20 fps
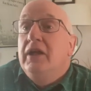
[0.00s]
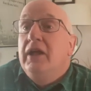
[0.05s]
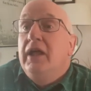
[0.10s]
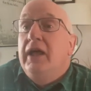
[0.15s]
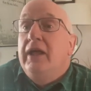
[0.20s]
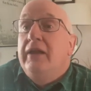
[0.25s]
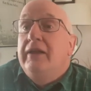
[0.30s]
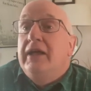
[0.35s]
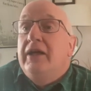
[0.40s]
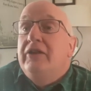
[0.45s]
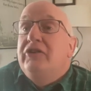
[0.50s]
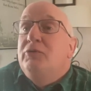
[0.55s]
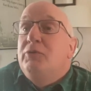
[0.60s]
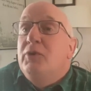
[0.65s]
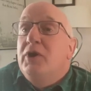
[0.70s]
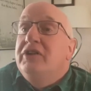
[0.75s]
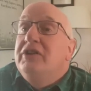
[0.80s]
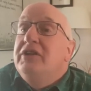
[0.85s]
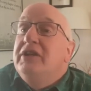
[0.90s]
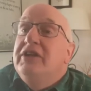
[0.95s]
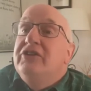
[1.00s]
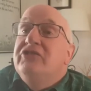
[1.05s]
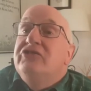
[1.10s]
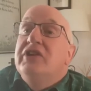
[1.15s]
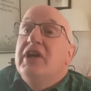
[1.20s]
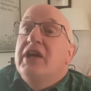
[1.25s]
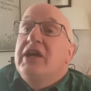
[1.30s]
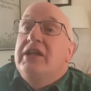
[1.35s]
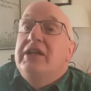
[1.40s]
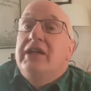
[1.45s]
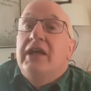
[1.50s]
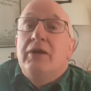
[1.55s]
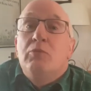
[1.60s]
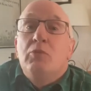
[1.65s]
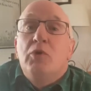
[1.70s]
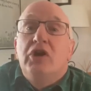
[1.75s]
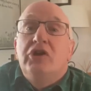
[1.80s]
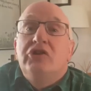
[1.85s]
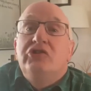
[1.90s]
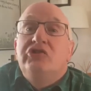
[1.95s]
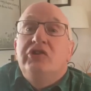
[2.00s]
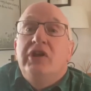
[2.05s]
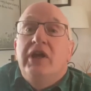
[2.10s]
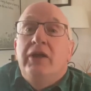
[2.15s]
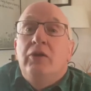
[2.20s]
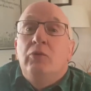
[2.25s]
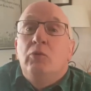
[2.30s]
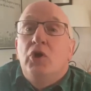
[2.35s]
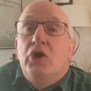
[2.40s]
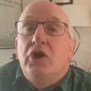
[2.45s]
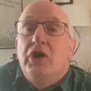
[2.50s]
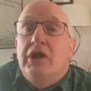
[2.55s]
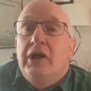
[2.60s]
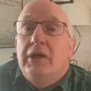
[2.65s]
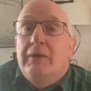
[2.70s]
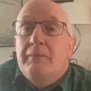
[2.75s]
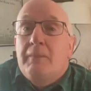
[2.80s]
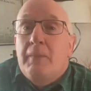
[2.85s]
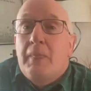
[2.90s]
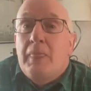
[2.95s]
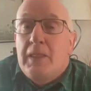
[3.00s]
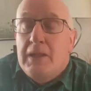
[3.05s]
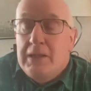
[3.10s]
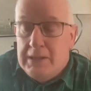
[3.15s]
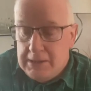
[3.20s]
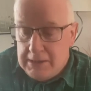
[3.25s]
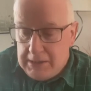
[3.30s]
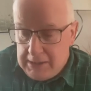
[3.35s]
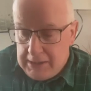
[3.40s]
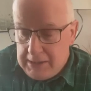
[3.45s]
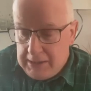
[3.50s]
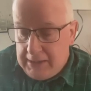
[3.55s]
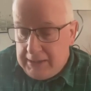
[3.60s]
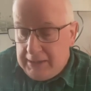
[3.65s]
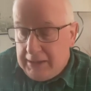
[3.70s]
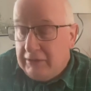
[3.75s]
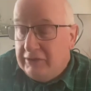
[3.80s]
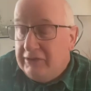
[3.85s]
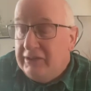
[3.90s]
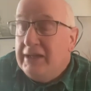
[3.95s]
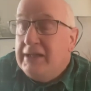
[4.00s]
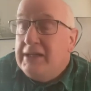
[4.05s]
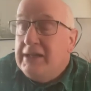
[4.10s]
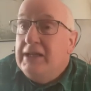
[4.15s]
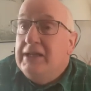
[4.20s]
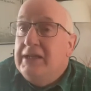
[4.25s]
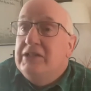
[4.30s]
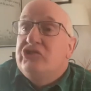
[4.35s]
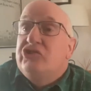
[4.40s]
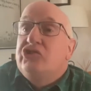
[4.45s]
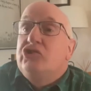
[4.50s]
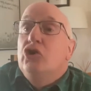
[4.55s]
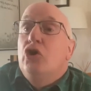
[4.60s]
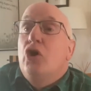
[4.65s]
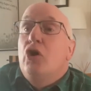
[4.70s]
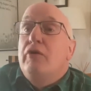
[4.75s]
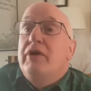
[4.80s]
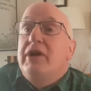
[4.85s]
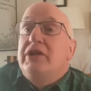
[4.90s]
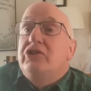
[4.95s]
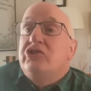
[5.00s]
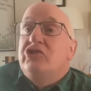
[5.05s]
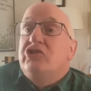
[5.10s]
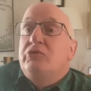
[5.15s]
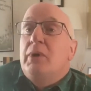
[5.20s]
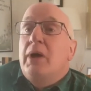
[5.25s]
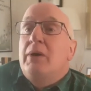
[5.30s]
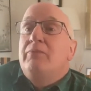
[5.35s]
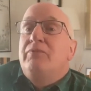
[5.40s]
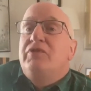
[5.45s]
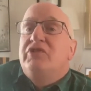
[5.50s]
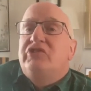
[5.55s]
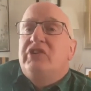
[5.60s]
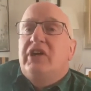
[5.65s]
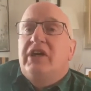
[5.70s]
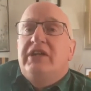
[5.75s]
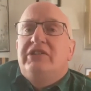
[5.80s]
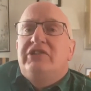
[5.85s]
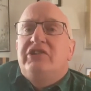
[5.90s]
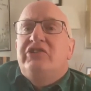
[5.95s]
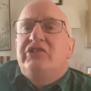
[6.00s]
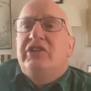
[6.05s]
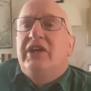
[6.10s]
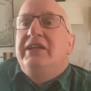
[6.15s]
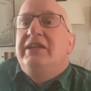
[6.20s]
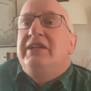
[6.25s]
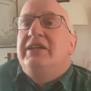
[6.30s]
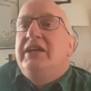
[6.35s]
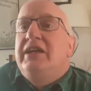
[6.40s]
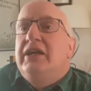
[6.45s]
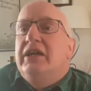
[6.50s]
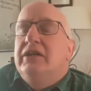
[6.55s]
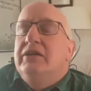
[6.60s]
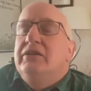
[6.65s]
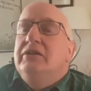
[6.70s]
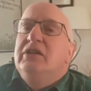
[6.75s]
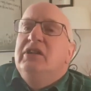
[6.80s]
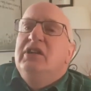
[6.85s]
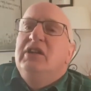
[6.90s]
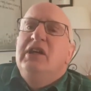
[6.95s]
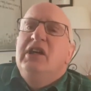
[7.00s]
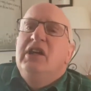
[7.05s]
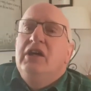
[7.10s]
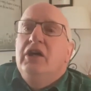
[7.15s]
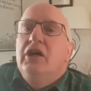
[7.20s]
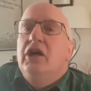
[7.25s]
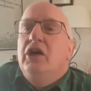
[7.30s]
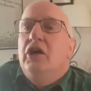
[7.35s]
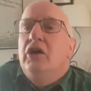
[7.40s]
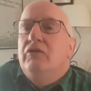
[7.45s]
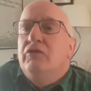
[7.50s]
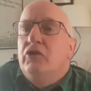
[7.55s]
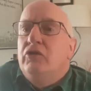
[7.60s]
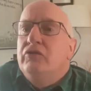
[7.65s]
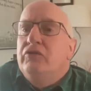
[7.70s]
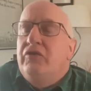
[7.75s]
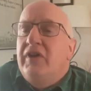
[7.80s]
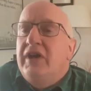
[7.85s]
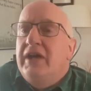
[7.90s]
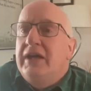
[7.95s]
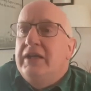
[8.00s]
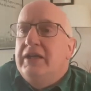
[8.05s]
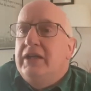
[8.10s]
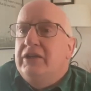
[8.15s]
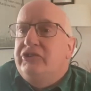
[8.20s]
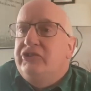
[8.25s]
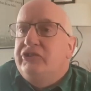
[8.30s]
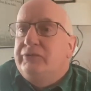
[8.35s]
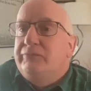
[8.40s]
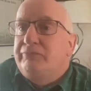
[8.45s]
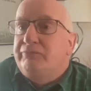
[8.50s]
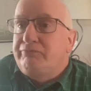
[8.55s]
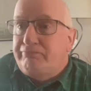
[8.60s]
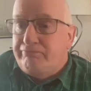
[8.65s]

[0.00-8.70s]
That's what his nickname was in work. And I'll tell you his story just to emphasize this idea of unfairness.